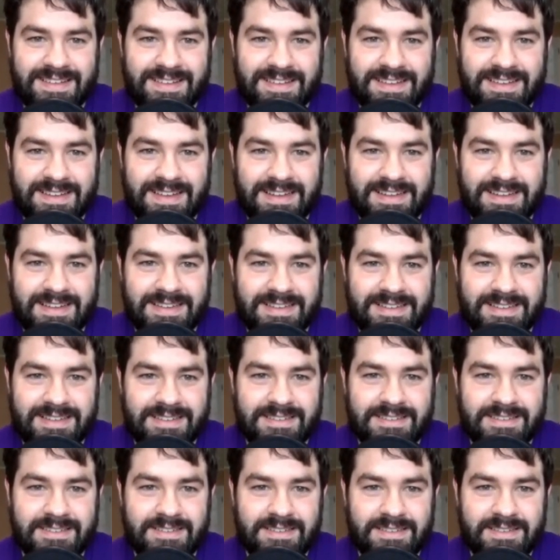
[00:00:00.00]

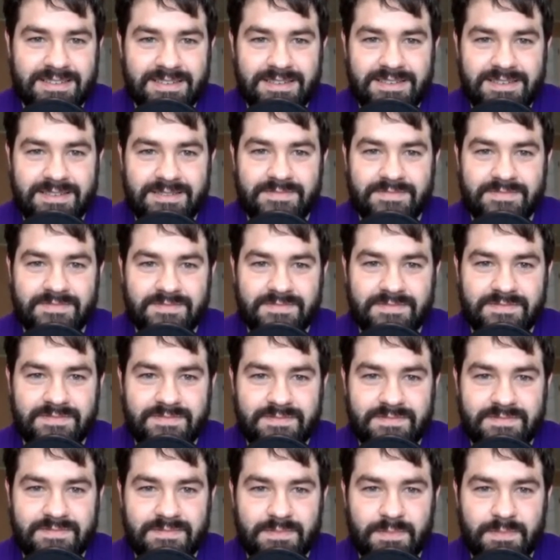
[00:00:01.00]

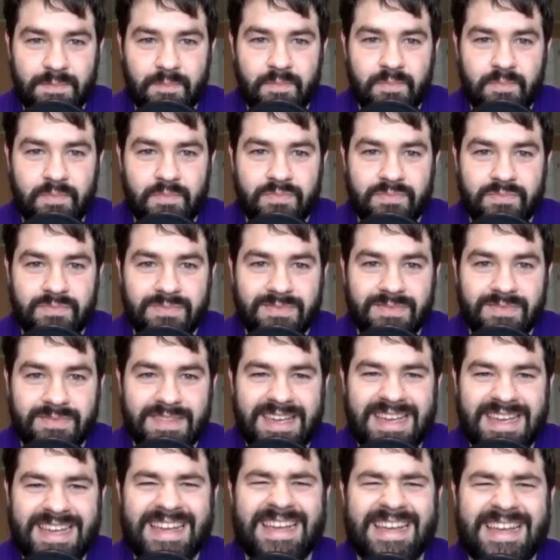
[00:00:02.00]

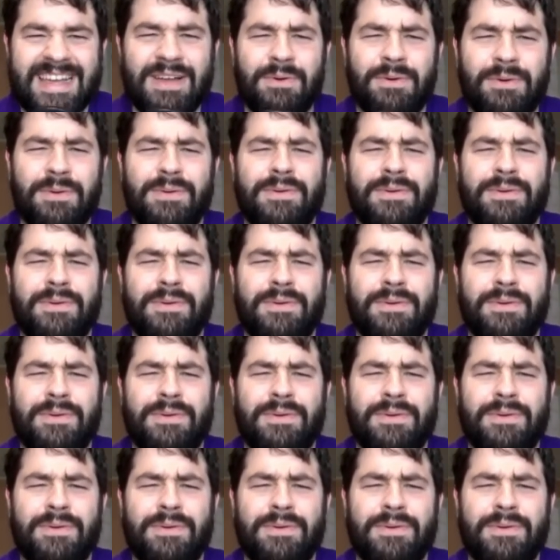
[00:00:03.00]
(not speaking)